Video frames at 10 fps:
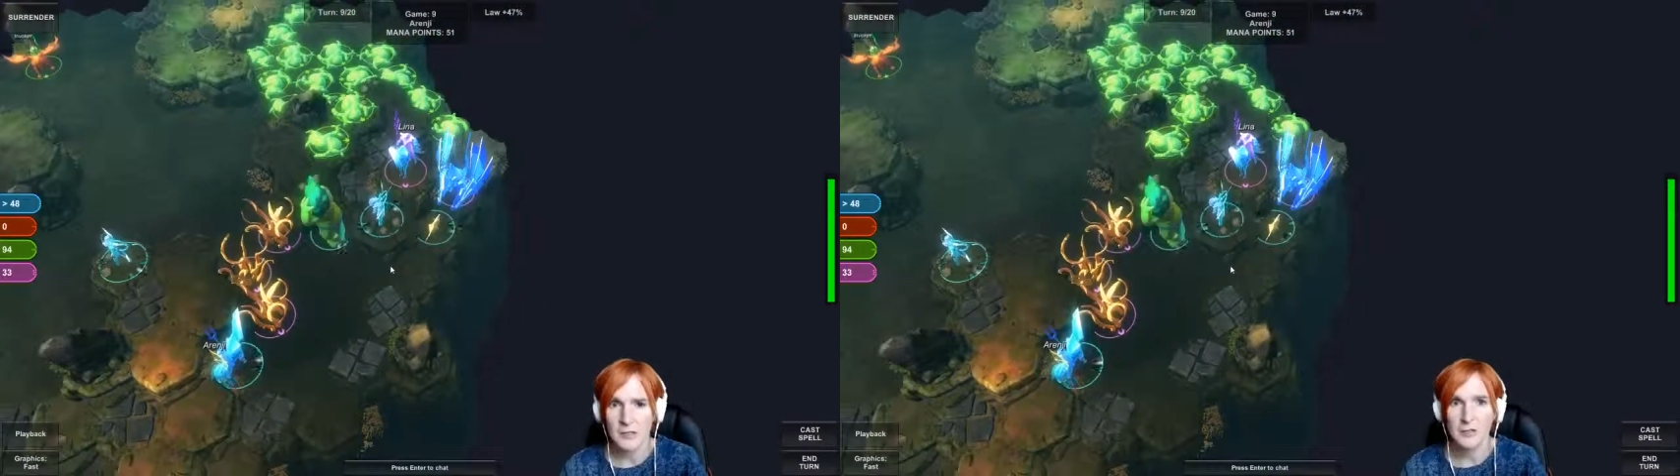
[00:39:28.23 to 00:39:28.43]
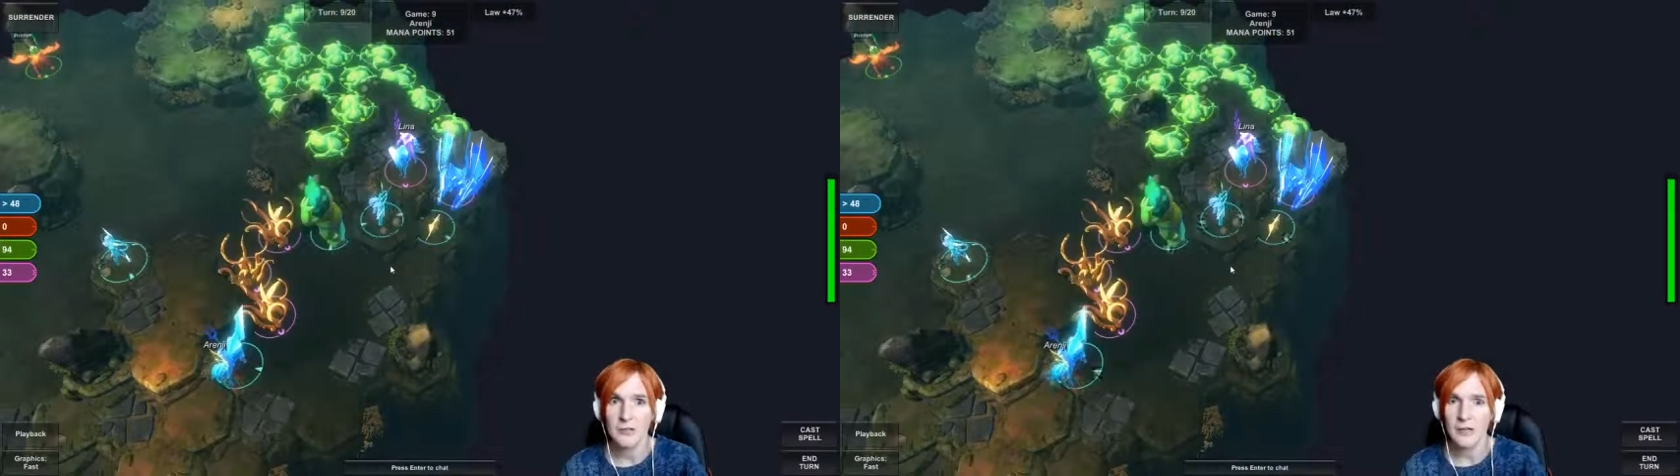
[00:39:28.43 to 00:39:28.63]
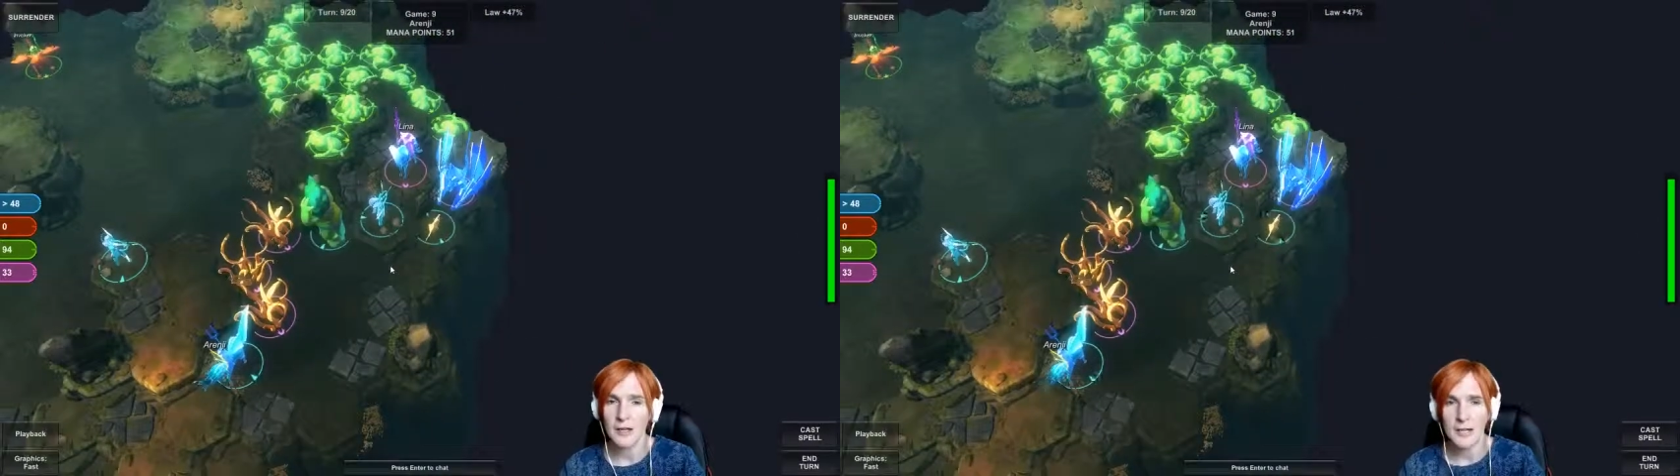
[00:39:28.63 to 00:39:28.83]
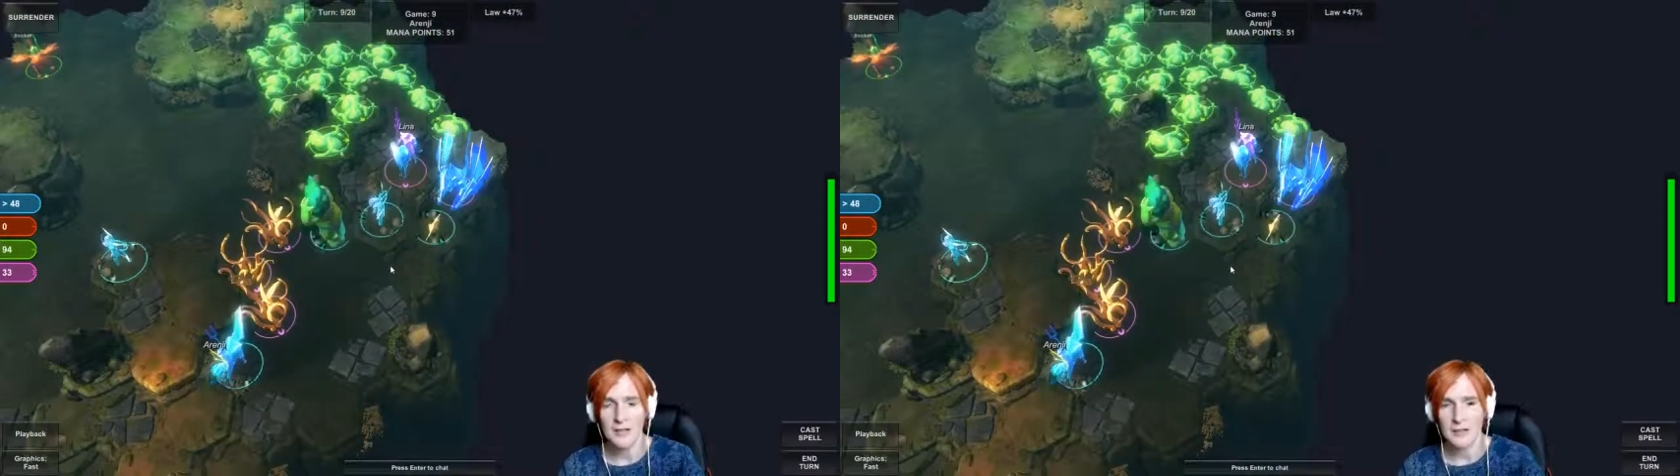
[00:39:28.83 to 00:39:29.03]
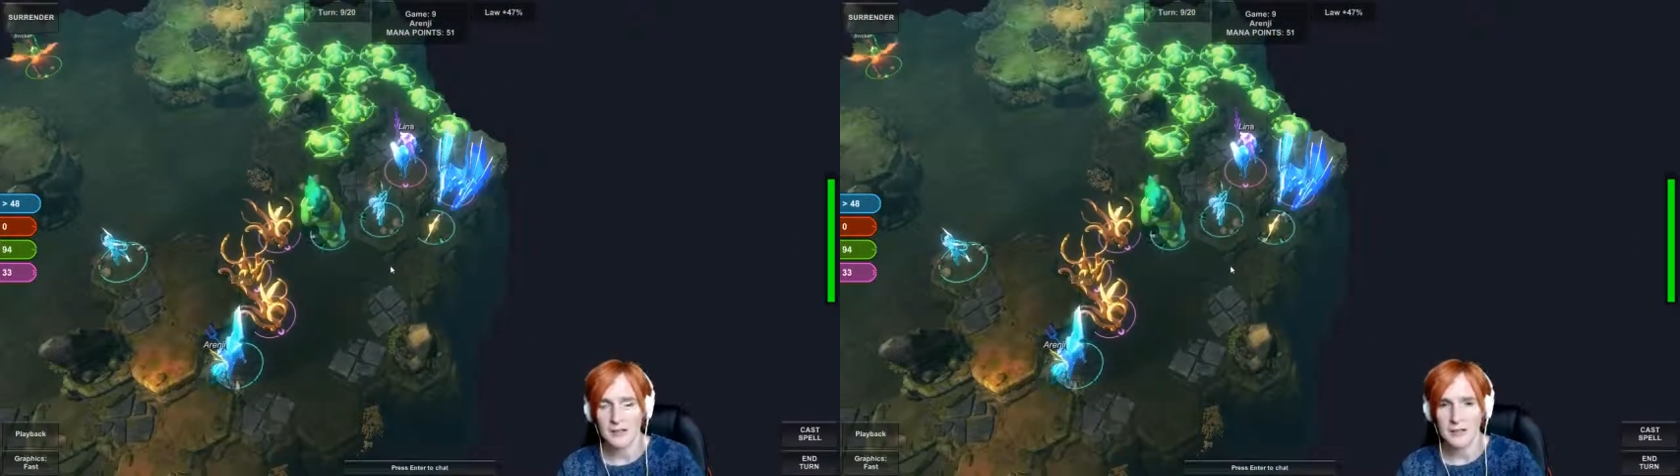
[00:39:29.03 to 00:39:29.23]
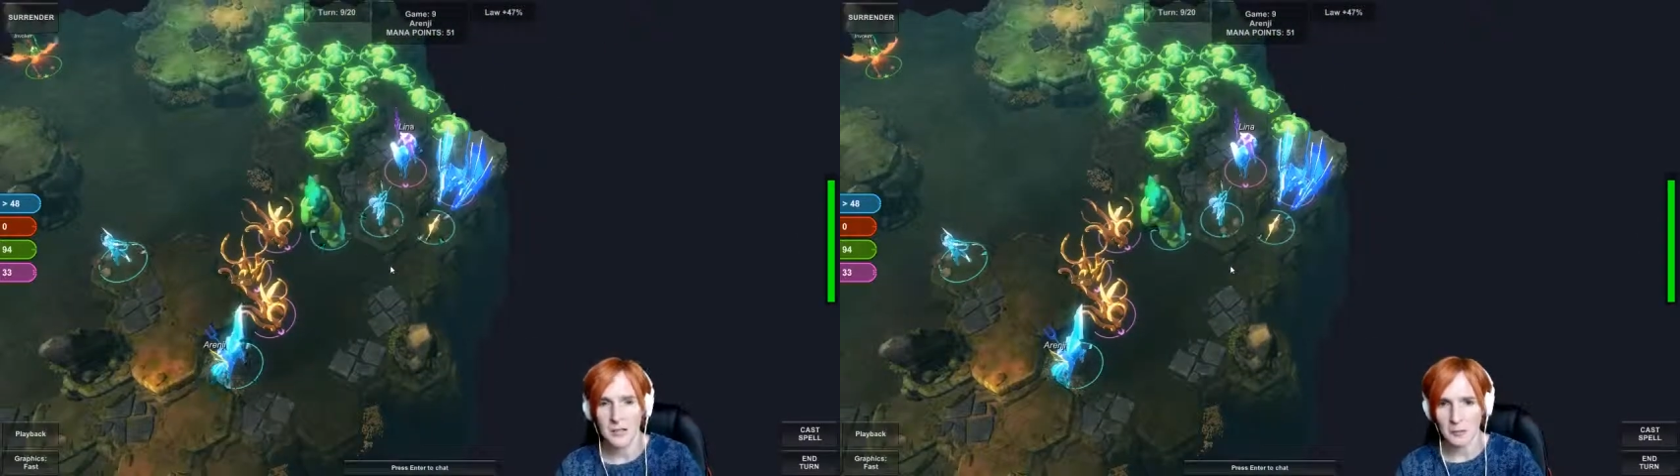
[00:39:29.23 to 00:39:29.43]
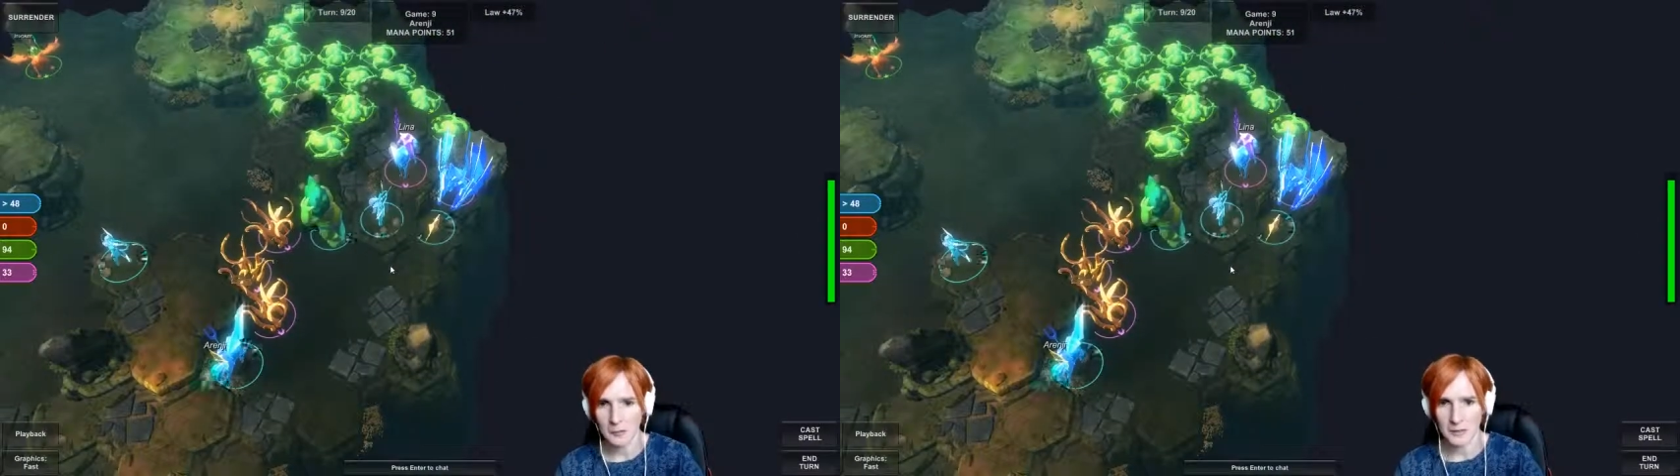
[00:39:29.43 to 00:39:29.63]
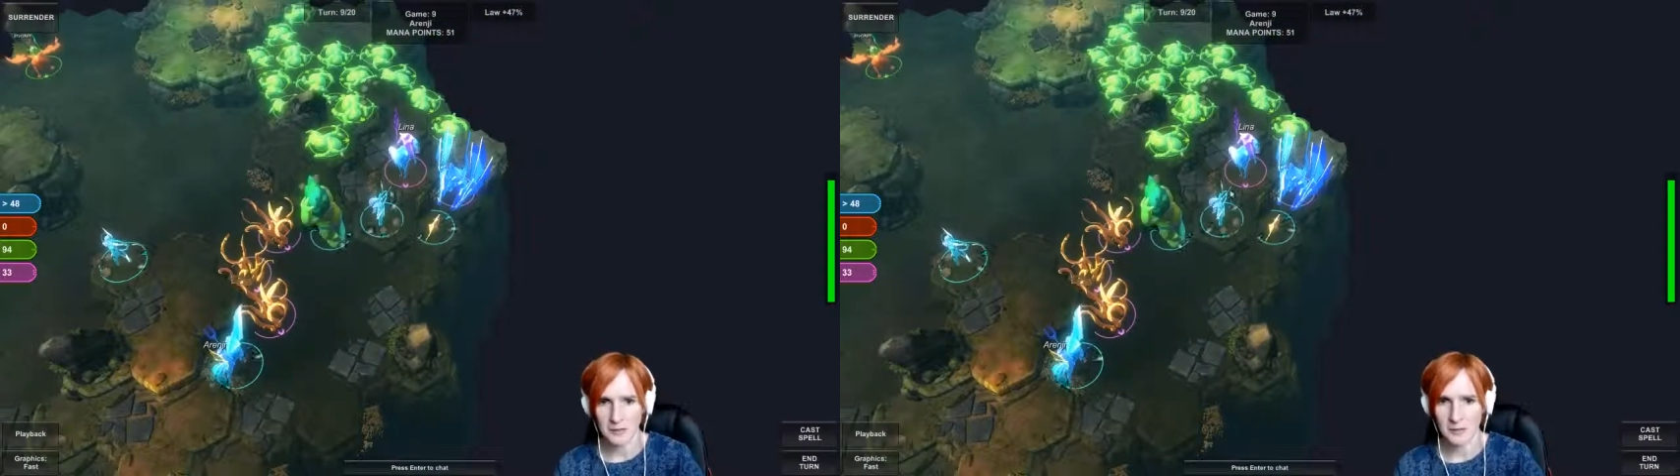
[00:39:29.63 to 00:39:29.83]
you've got another thing coming.